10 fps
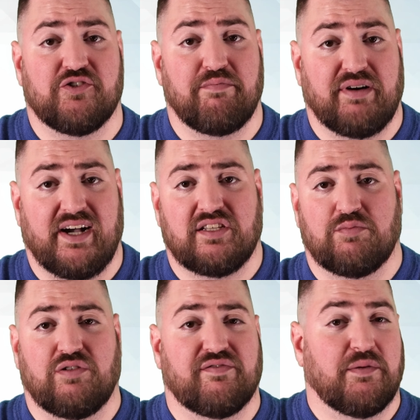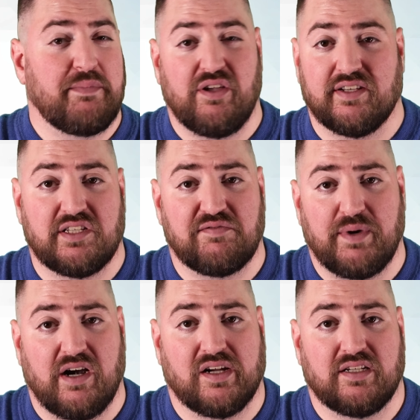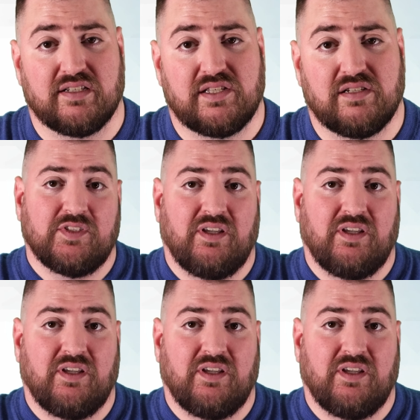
dream possible for millions of Americans.